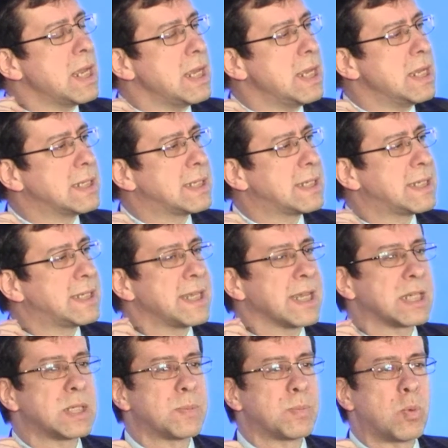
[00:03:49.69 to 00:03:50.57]
is
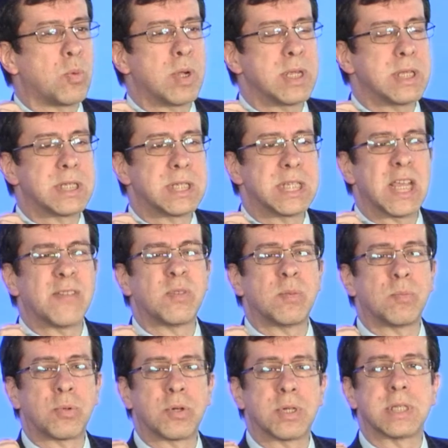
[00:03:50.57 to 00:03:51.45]

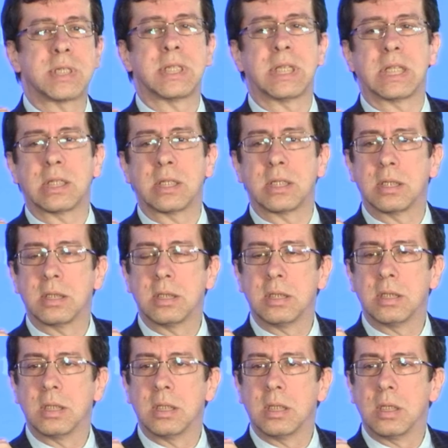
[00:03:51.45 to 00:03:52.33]
6.7%,
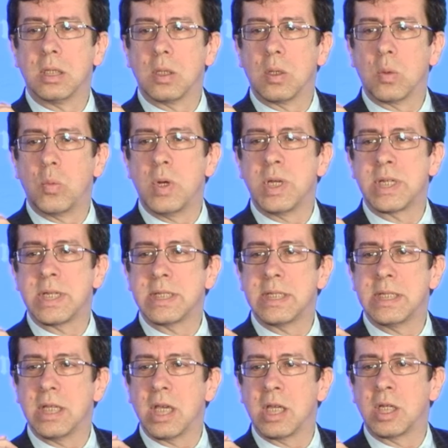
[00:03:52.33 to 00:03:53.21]
which is
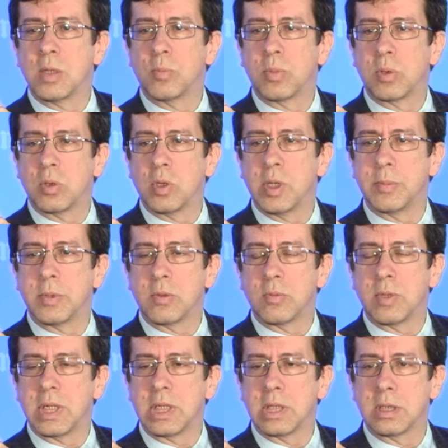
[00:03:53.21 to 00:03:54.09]
the unemployment
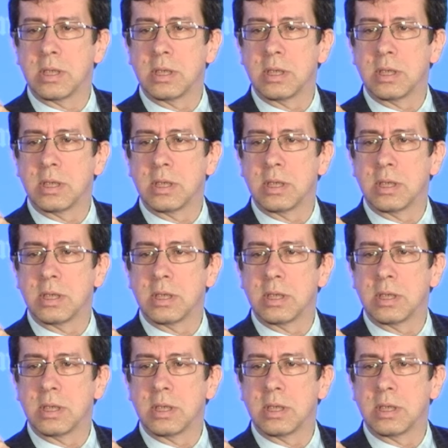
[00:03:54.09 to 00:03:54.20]
rate.